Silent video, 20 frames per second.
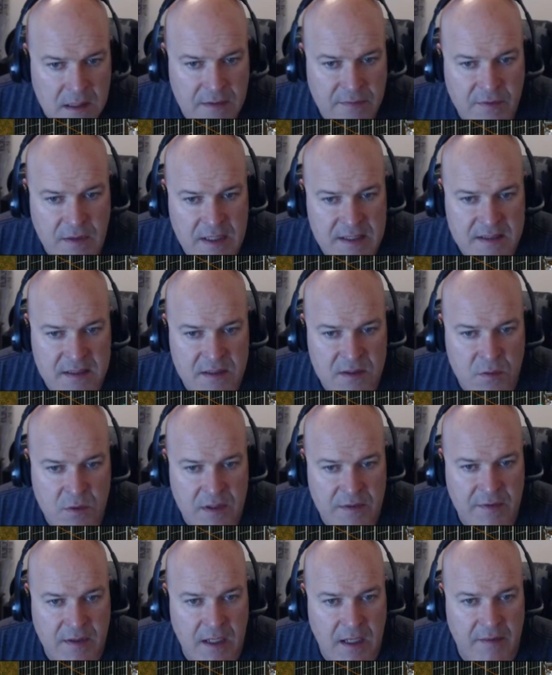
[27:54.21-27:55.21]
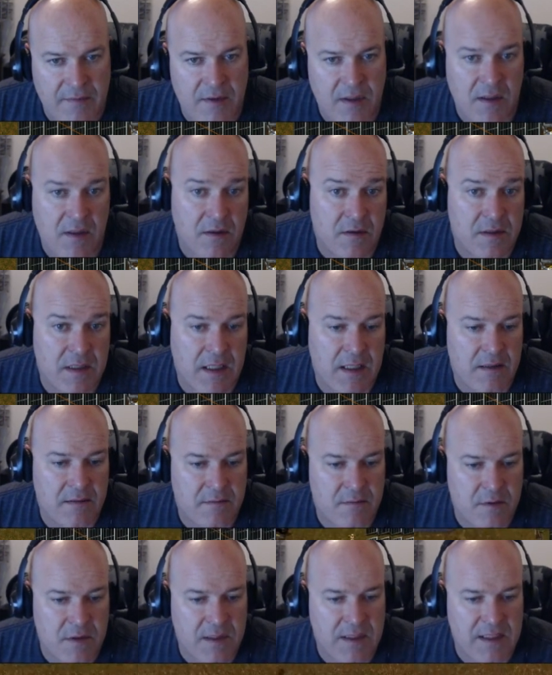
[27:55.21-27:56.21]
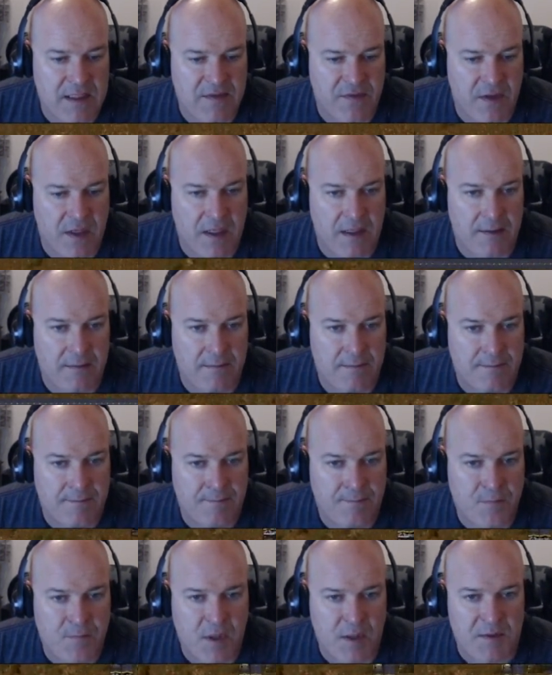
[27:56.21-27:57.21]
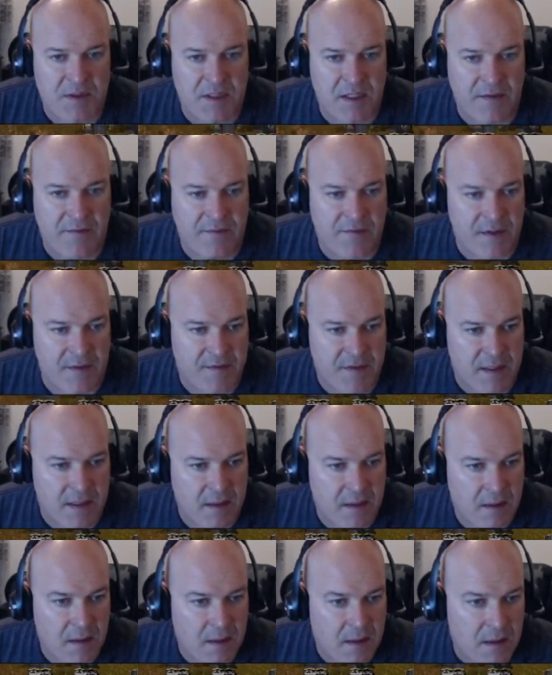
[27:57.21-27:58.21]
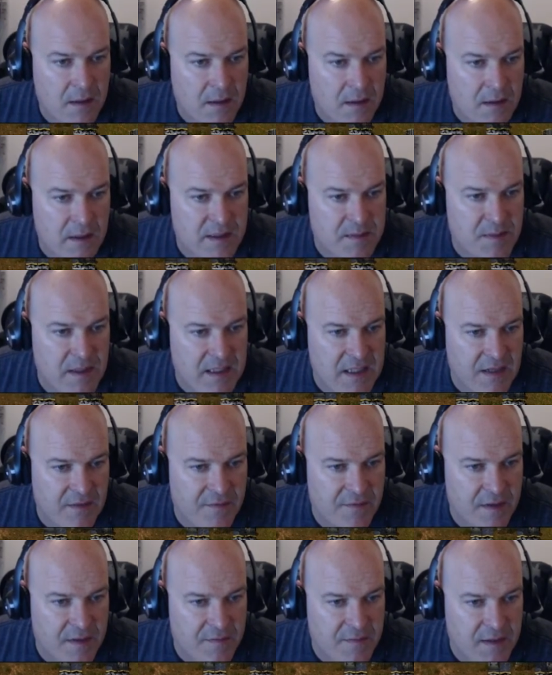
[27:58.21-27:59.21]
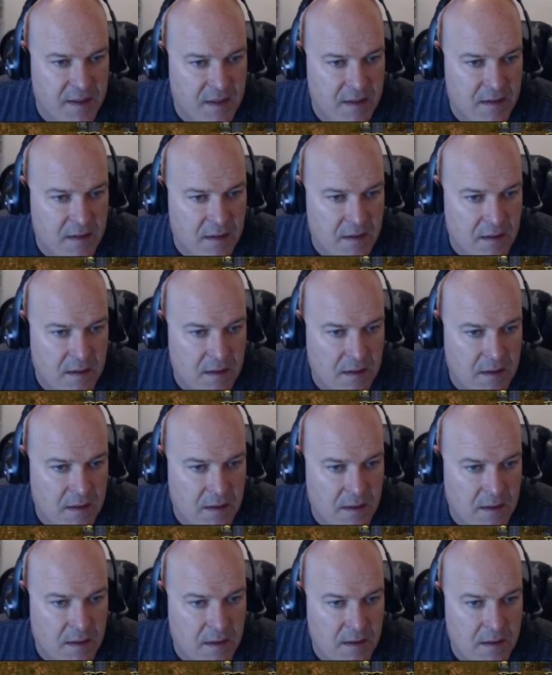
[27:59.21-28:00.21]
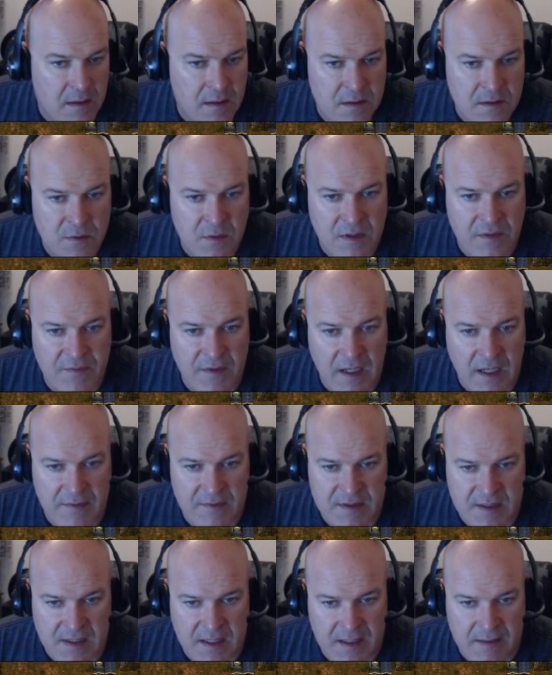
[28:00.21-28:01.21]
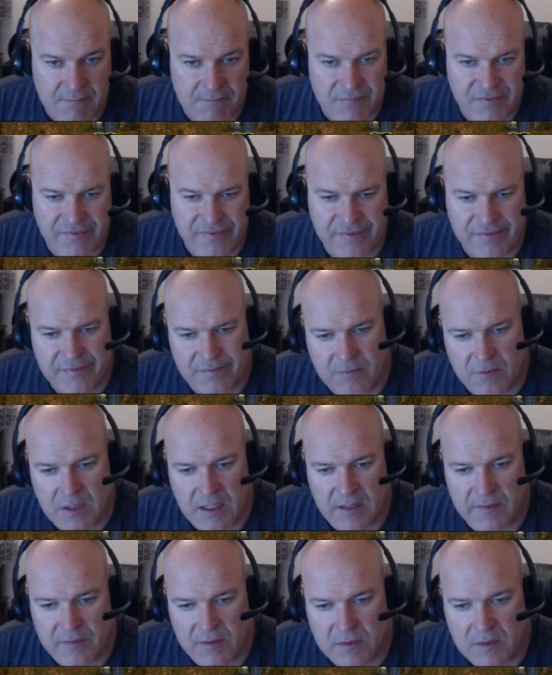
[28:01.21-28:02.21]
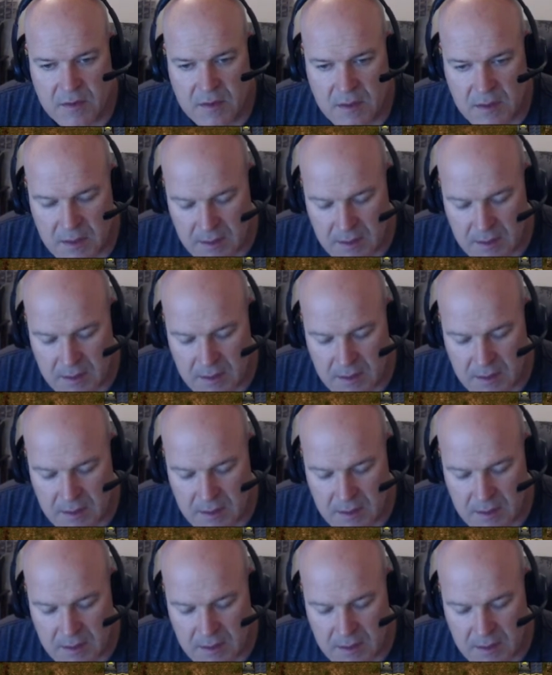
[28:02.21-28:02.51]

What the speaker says: If less than 25. Oh, okay. Well, that's fine. Probably should have 50. Let's make that 50. 25 is like, whatever.